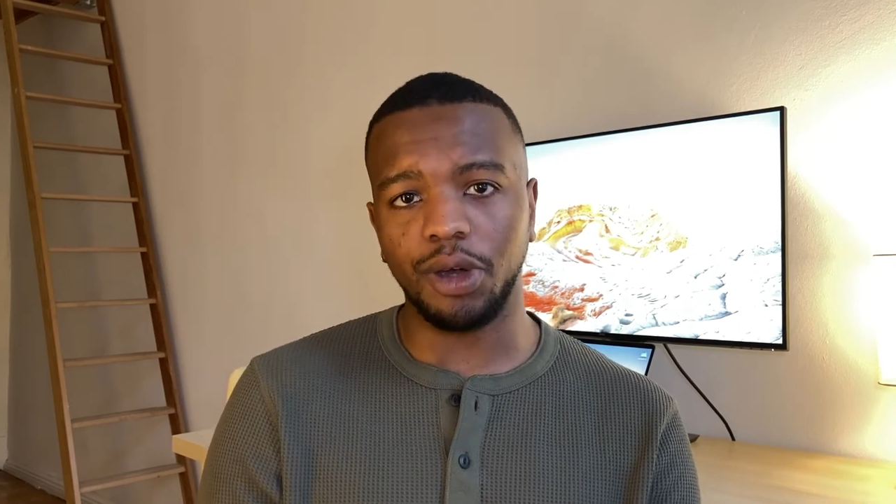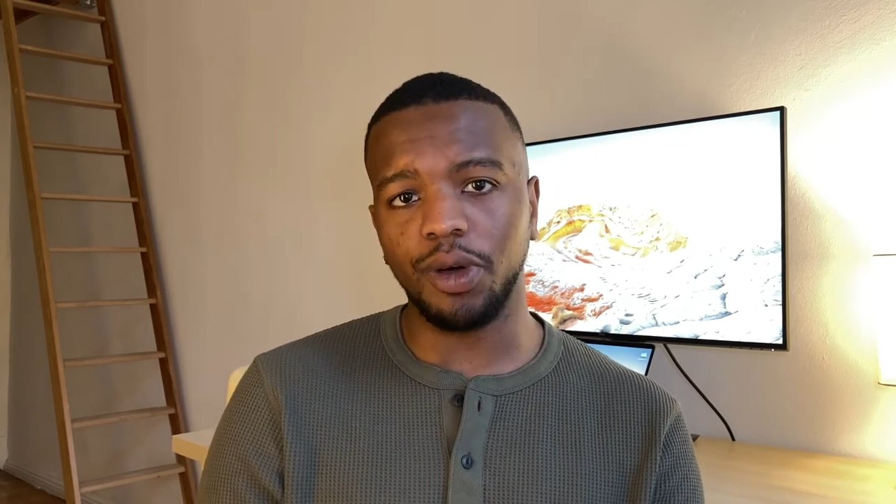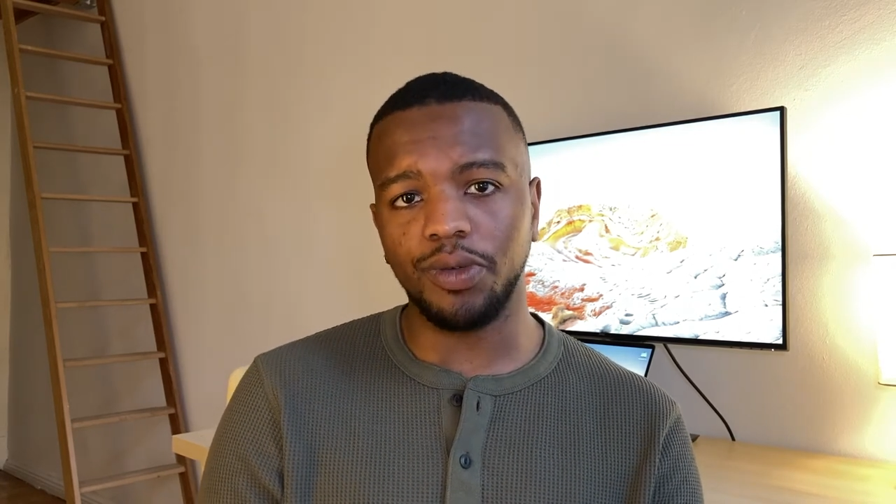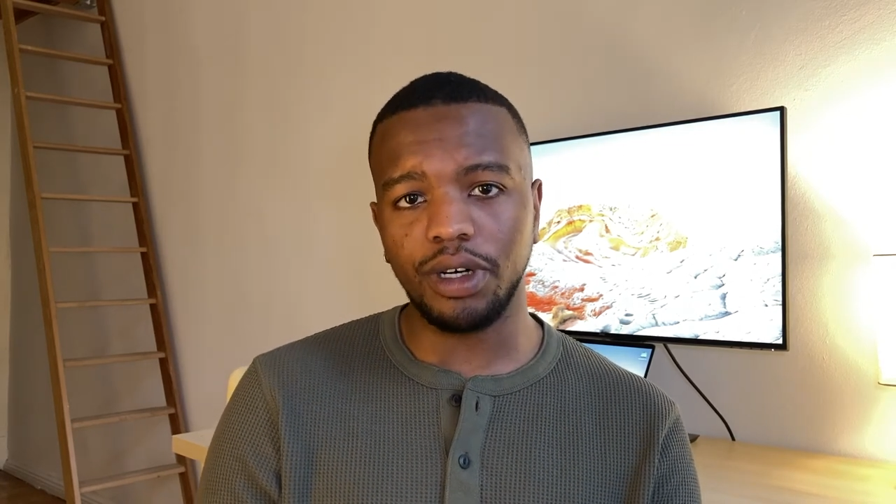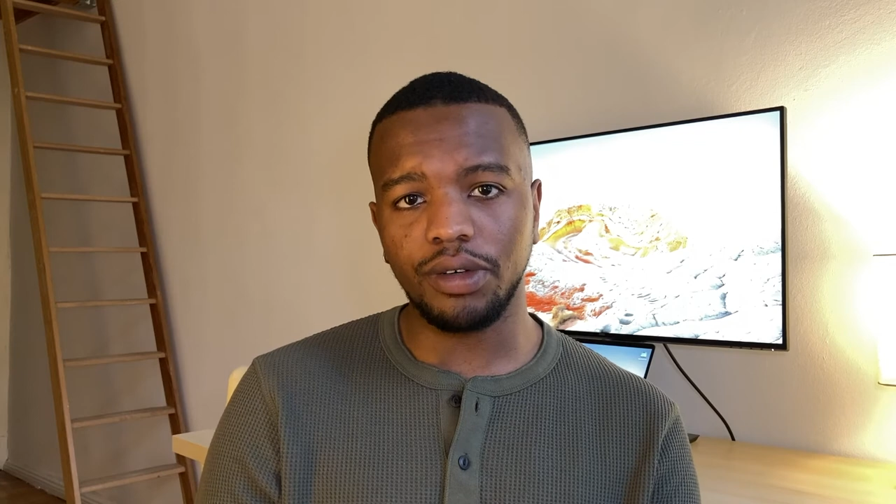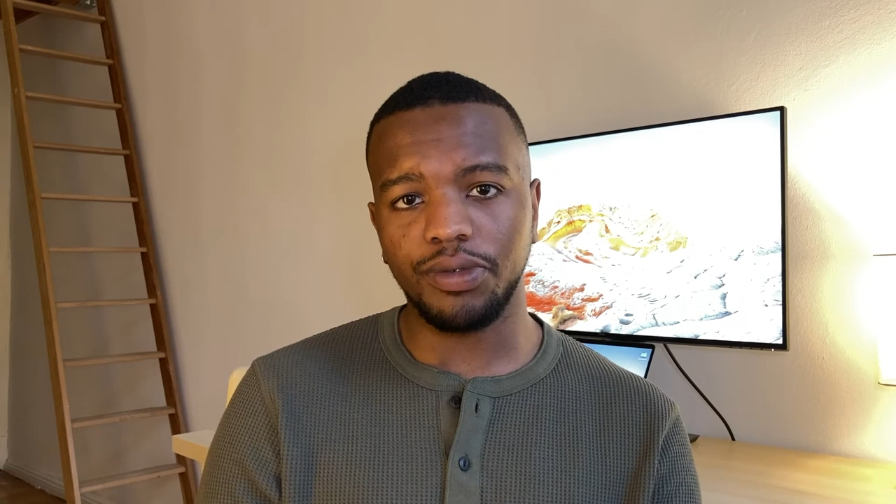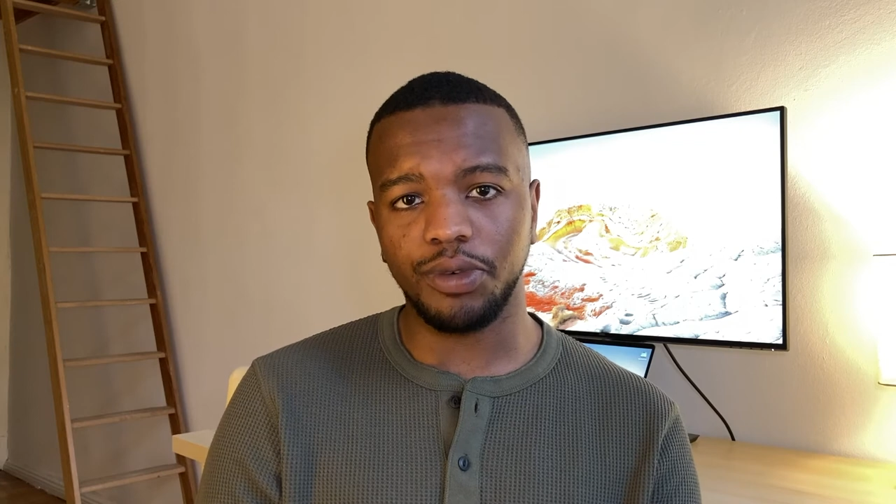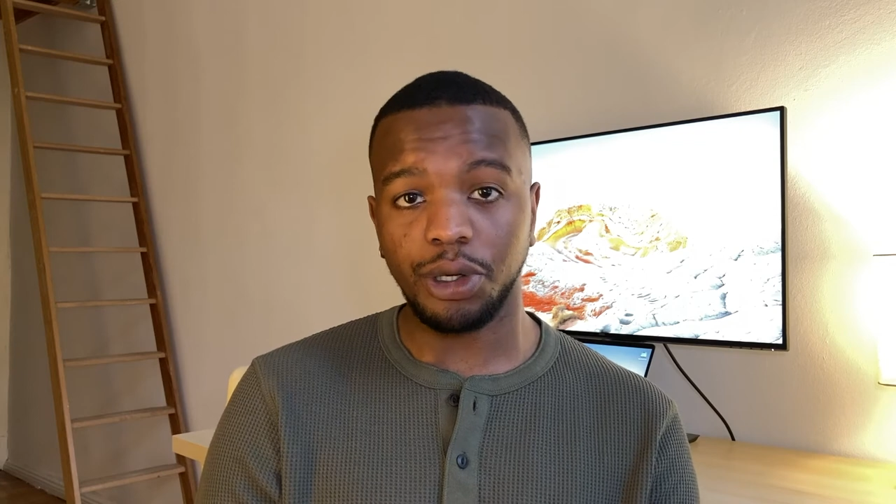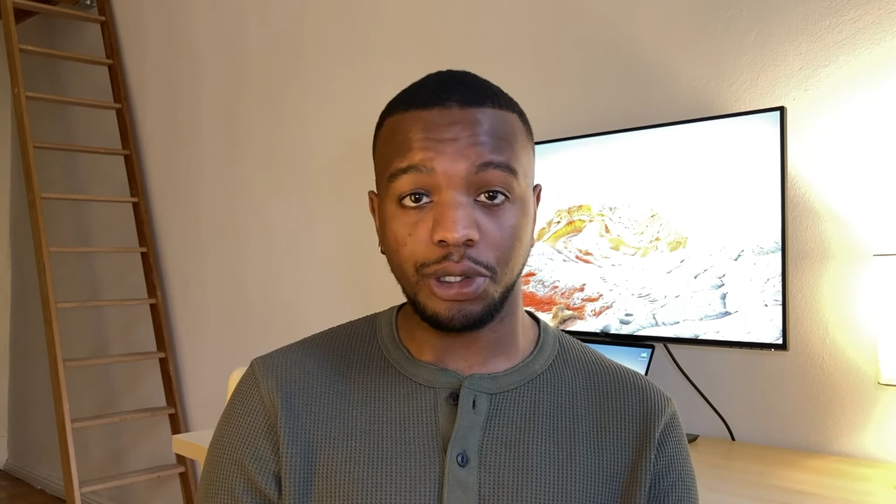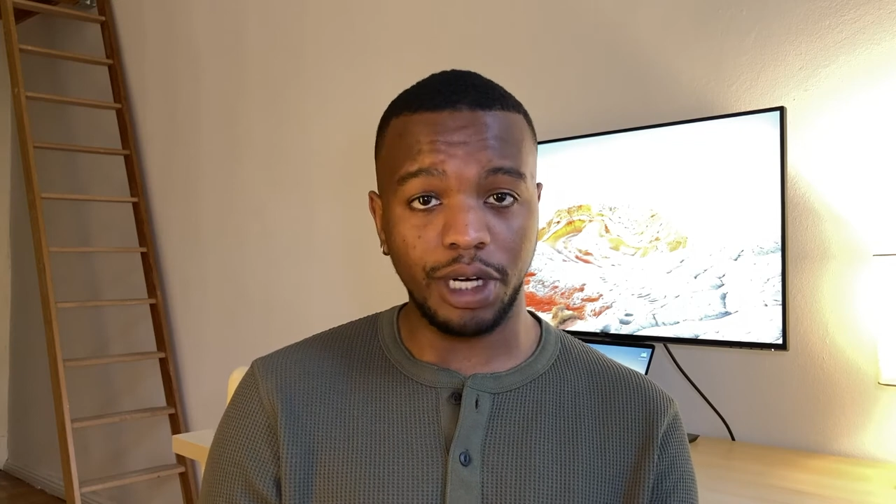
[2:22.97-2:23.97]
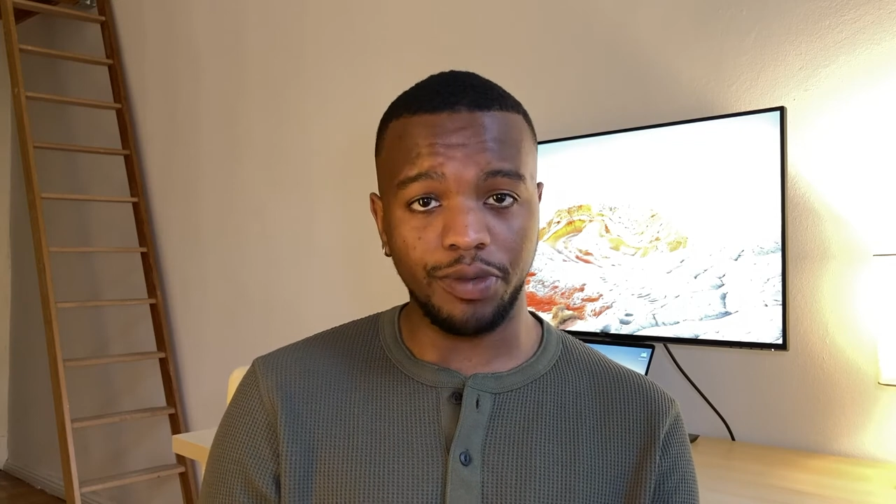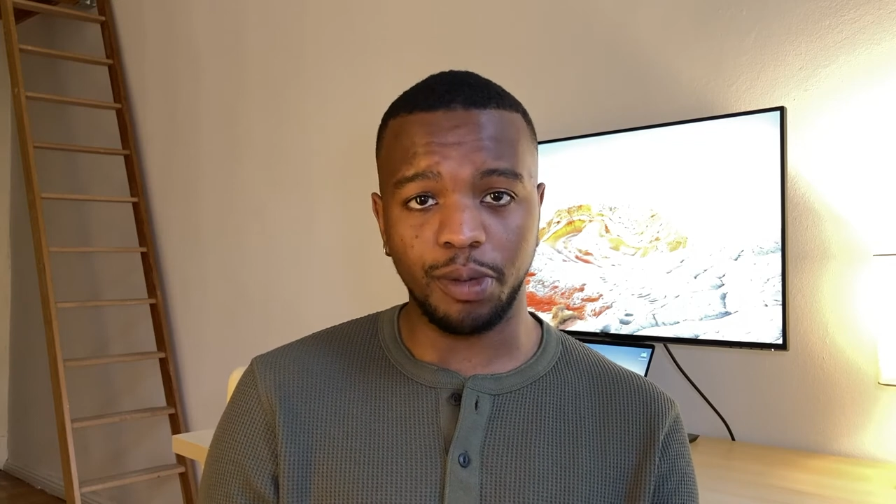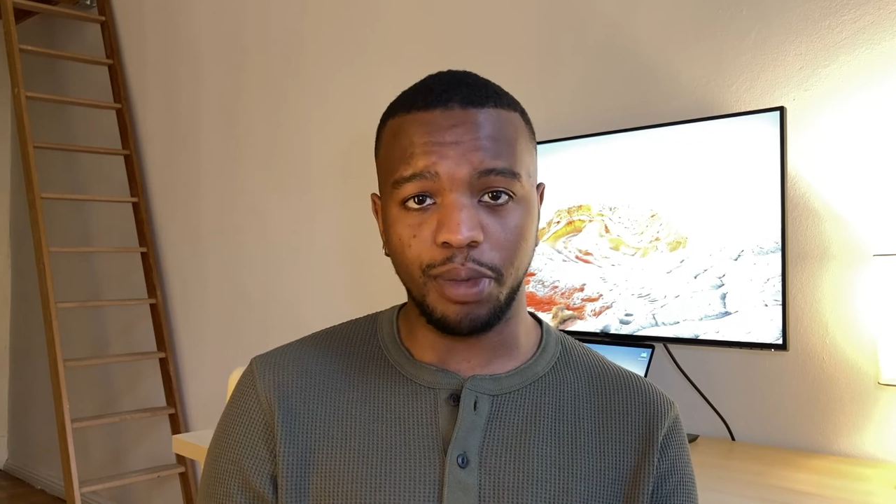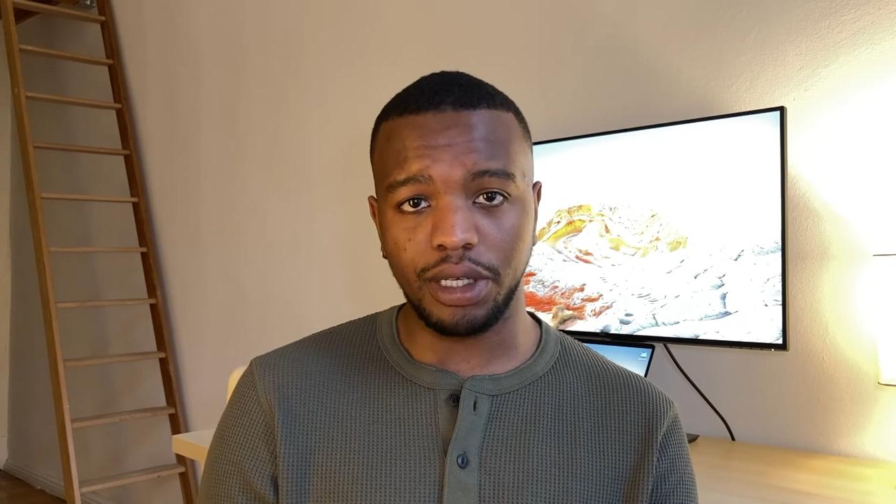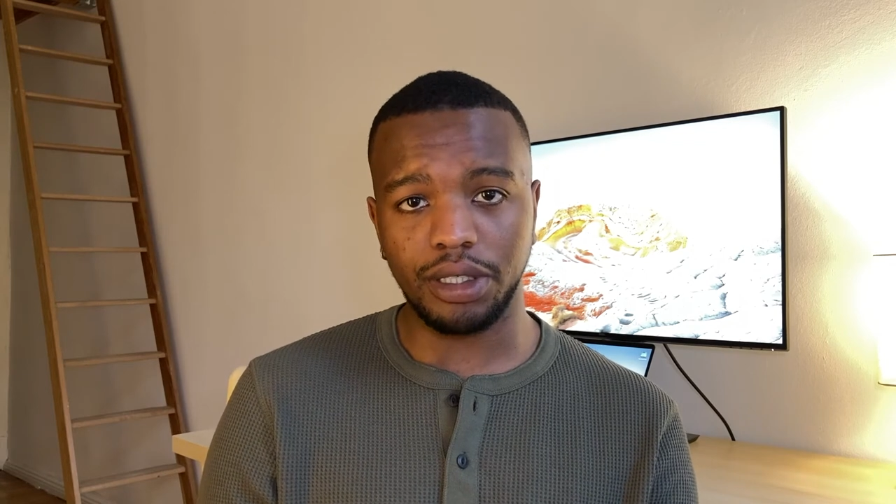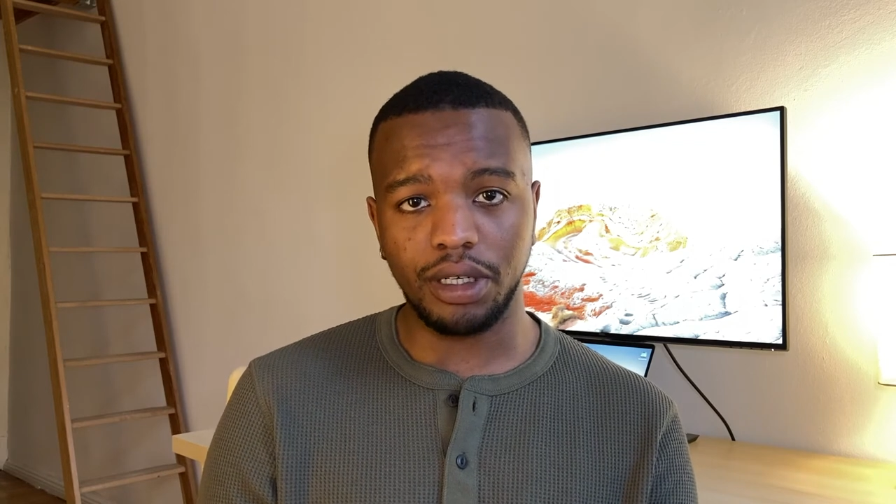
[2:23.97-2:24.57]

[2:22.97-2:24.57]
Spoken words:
over for your driving pleasure,